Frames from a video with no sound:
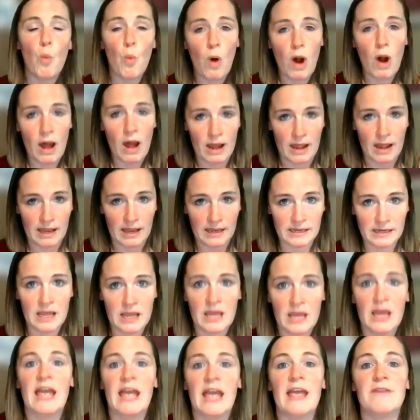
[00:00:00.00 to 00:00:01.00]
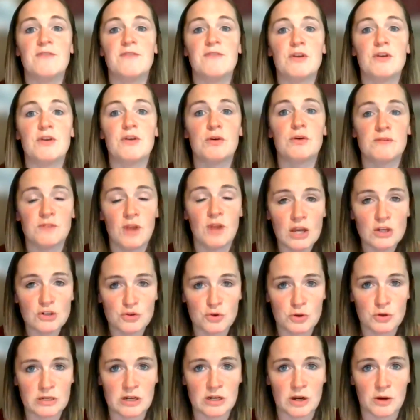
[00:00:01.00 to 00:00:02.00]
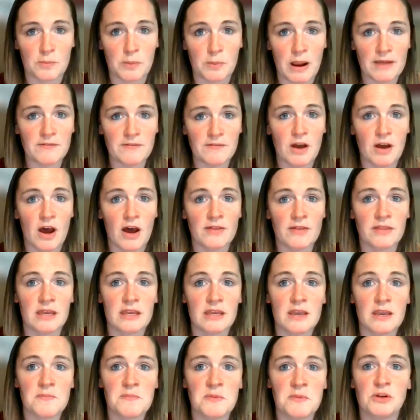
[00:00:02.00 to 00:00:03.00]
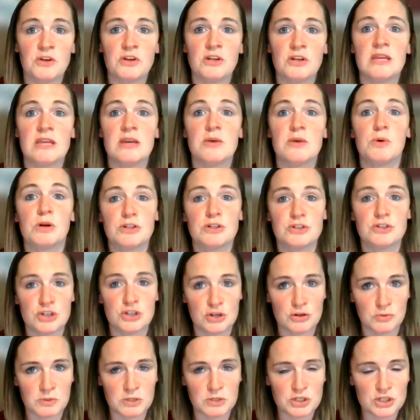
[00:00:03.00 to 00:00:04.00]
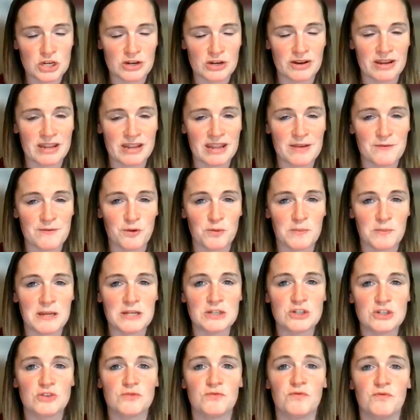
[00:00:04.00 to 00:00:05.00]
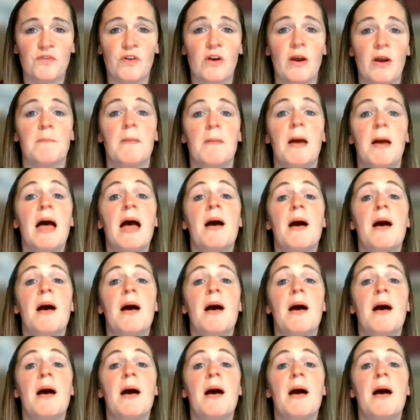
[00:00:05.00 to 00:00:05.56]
One, if you have not joined our private online community where June was sharing information from,